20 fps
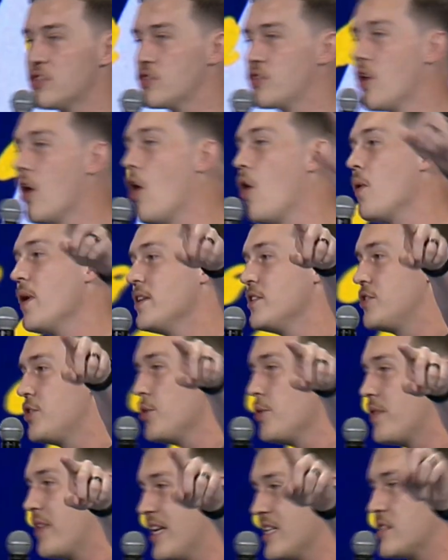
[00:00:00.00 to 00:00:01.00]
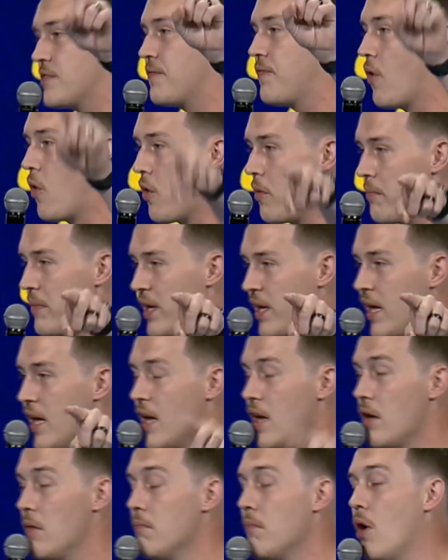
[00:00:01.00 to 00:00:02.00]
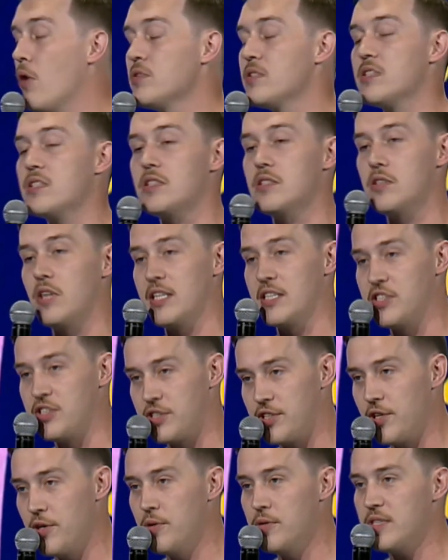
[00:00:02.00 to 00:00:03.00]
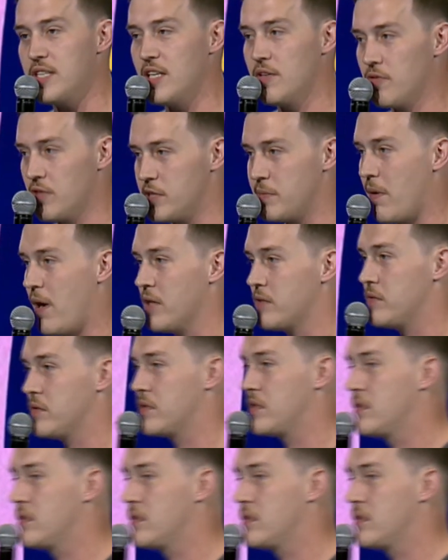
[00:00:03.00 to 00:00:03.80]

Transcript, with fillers: Go and do this for me, Moses' excuse and response was,